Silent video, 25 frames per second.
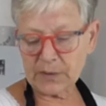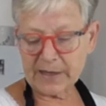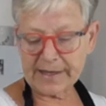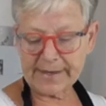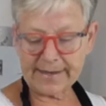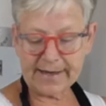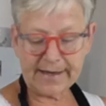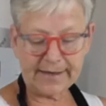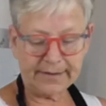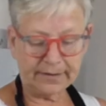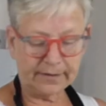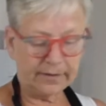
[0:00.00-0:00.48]
we're
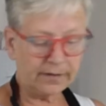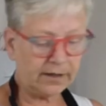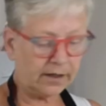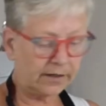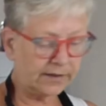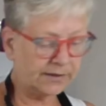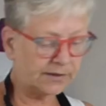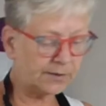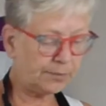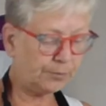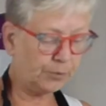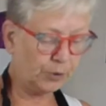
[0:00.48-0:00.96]
then
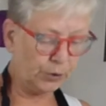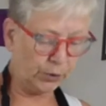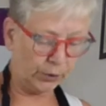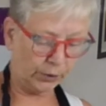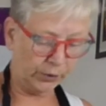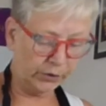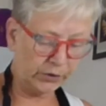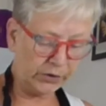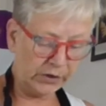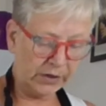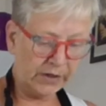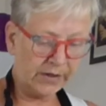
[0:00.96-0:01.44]
going to put
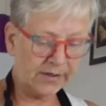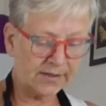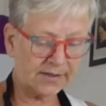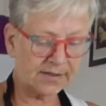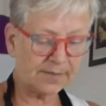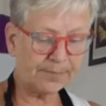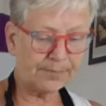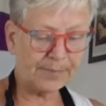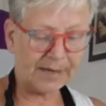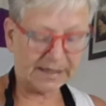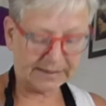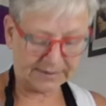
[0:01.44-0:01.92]

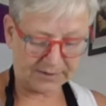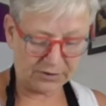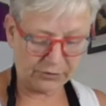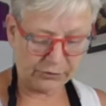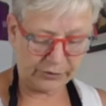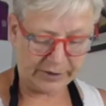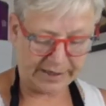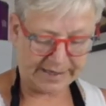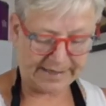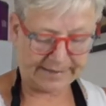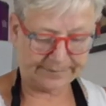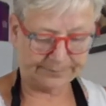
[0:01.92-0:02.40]
some
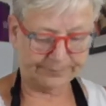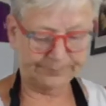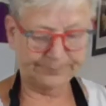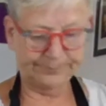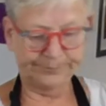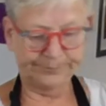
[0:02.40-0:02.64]
butter in.